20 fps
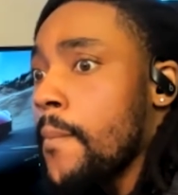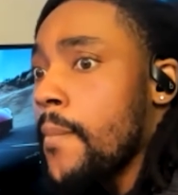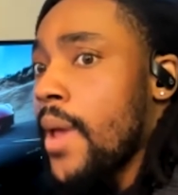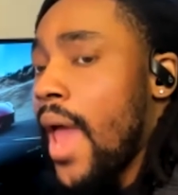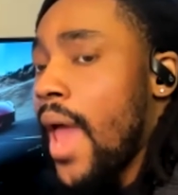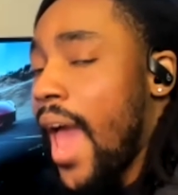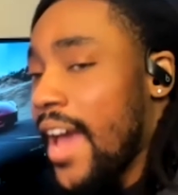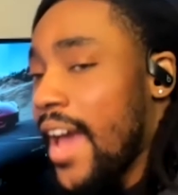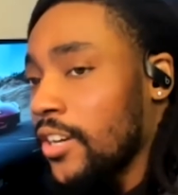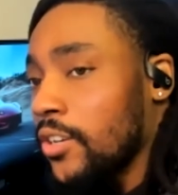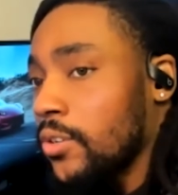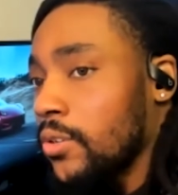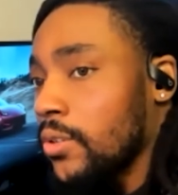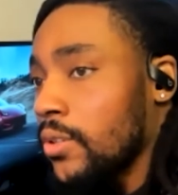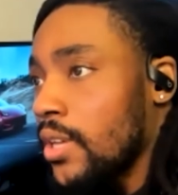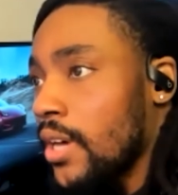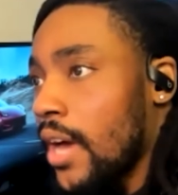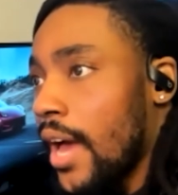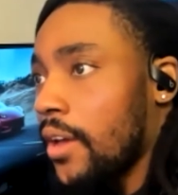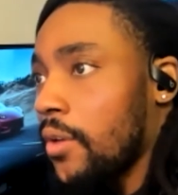
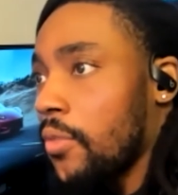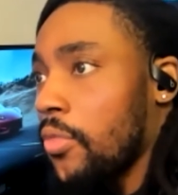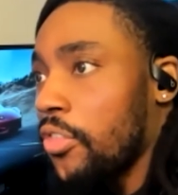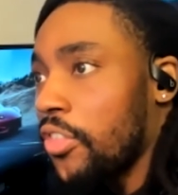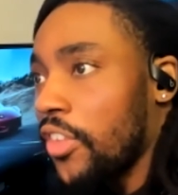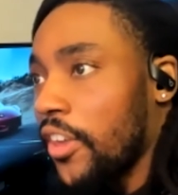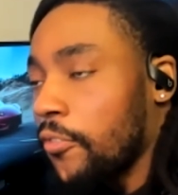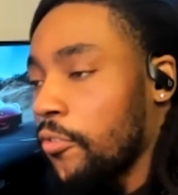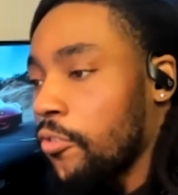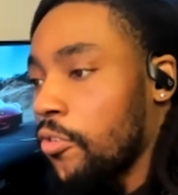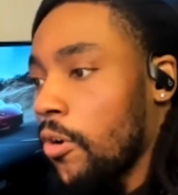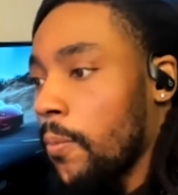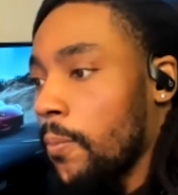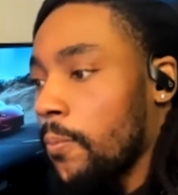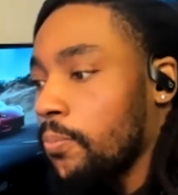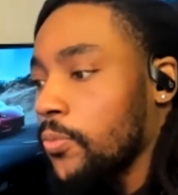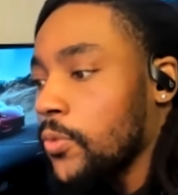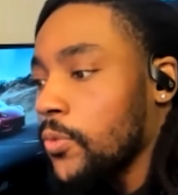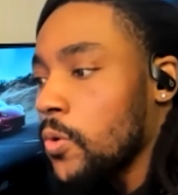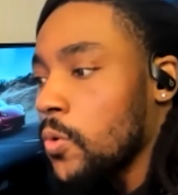angle I can think from
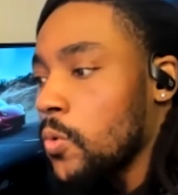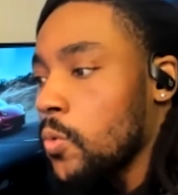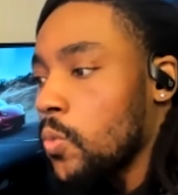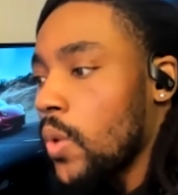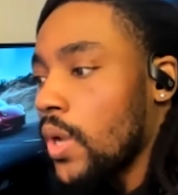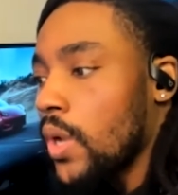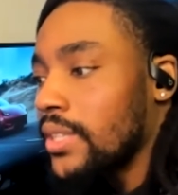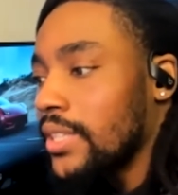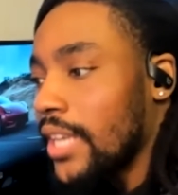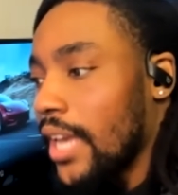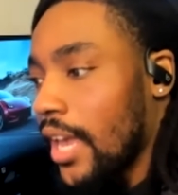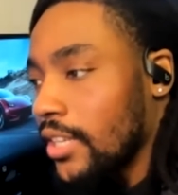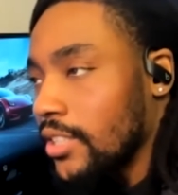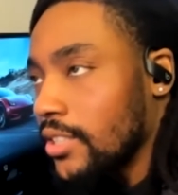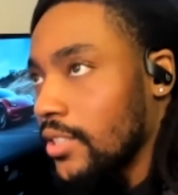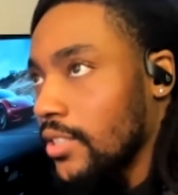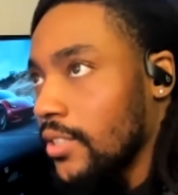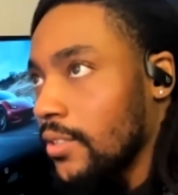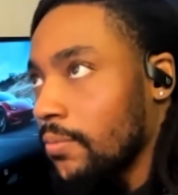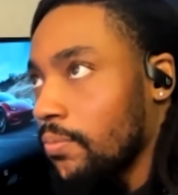where
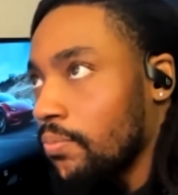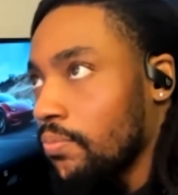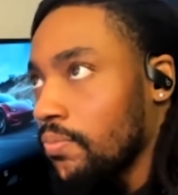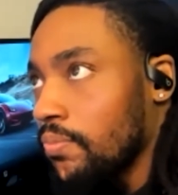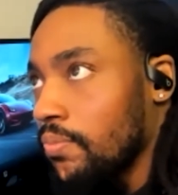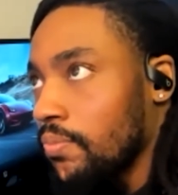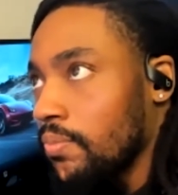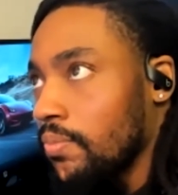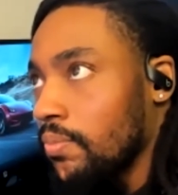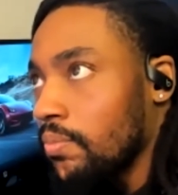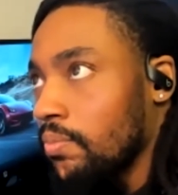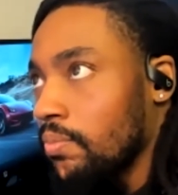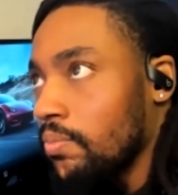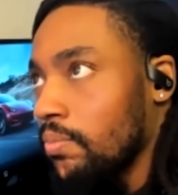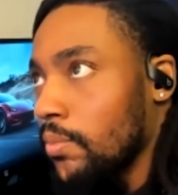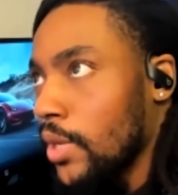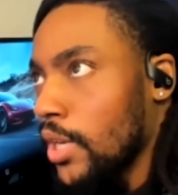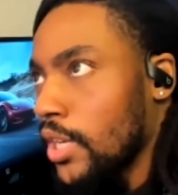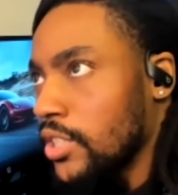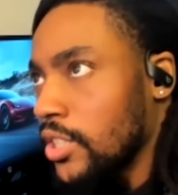Tesla
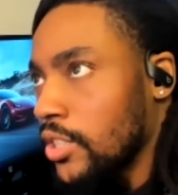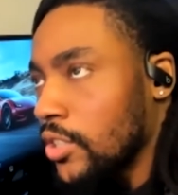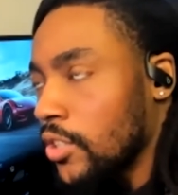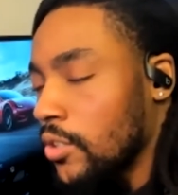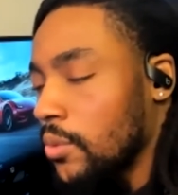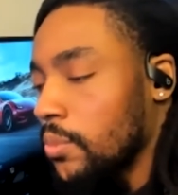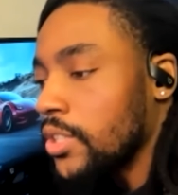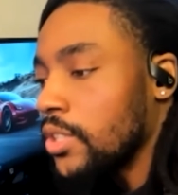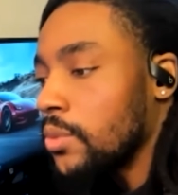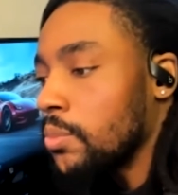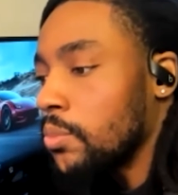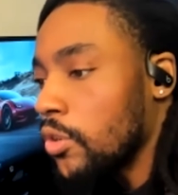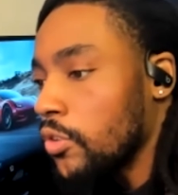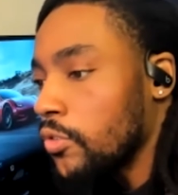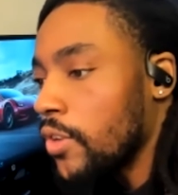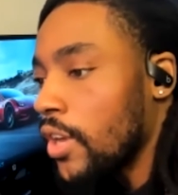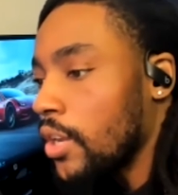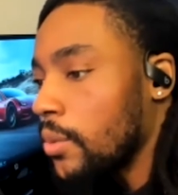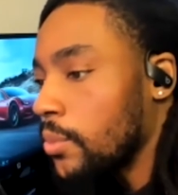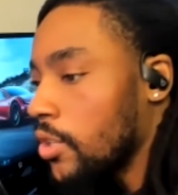isn't going to be the most
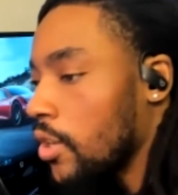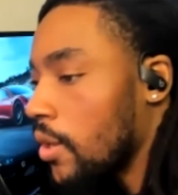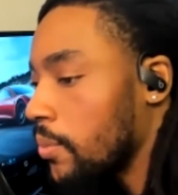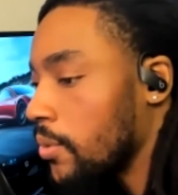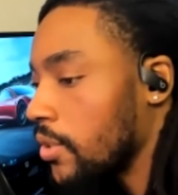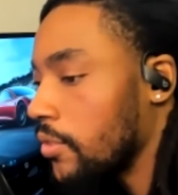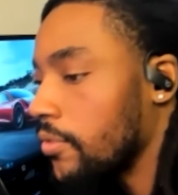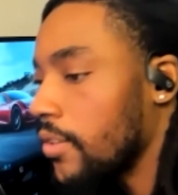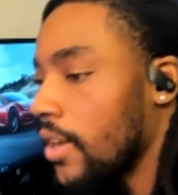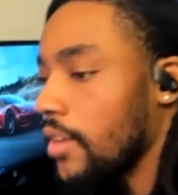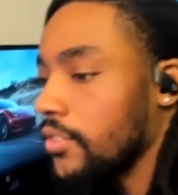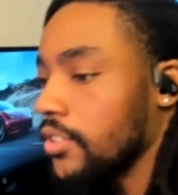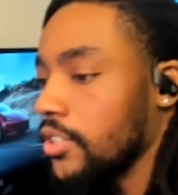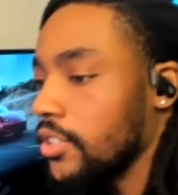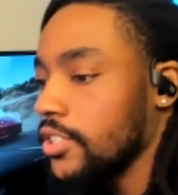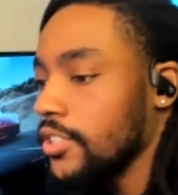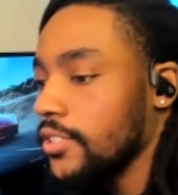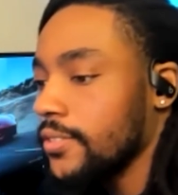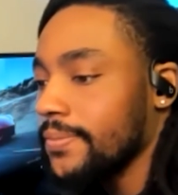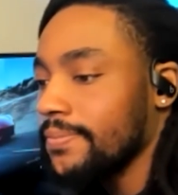valuable company in 5
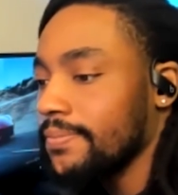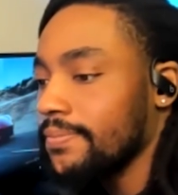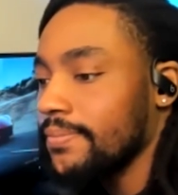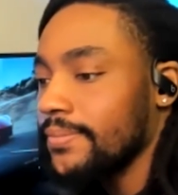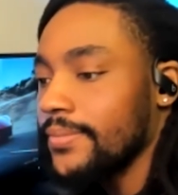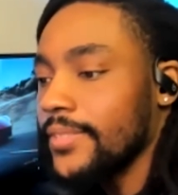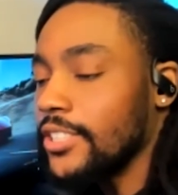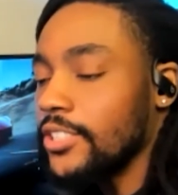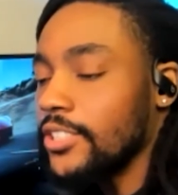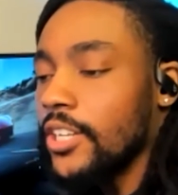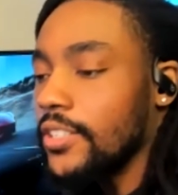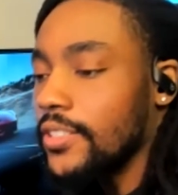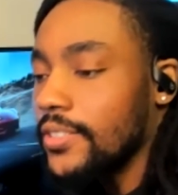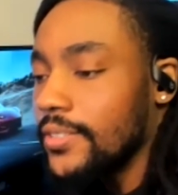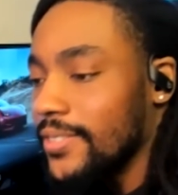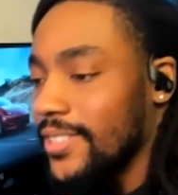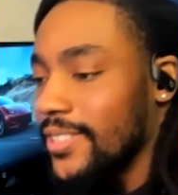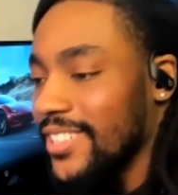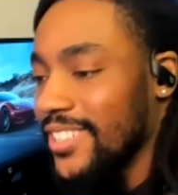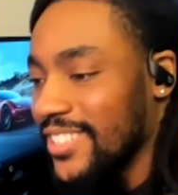years. There's none.
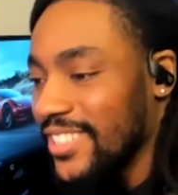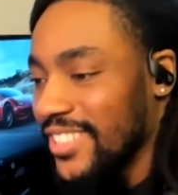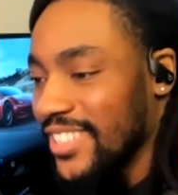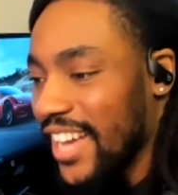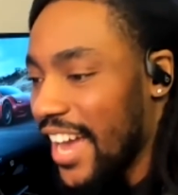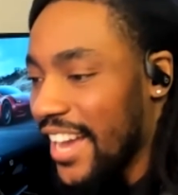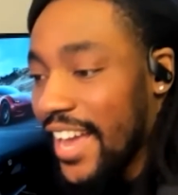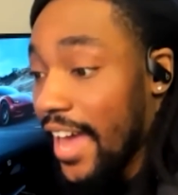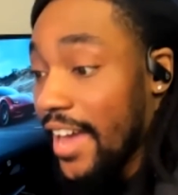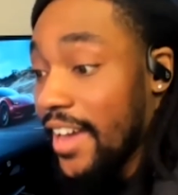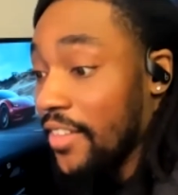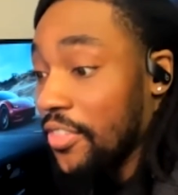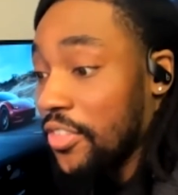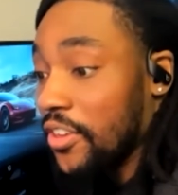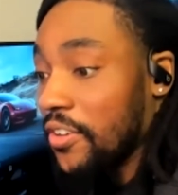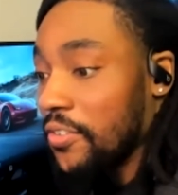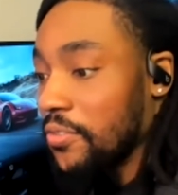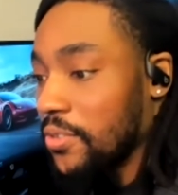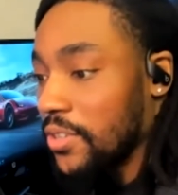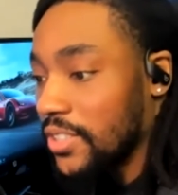I can't
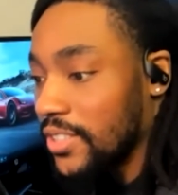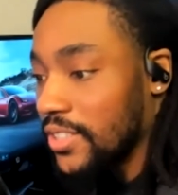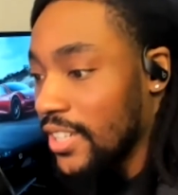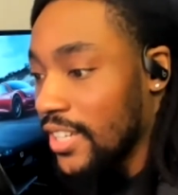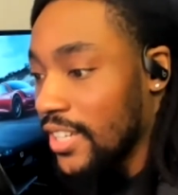think of one.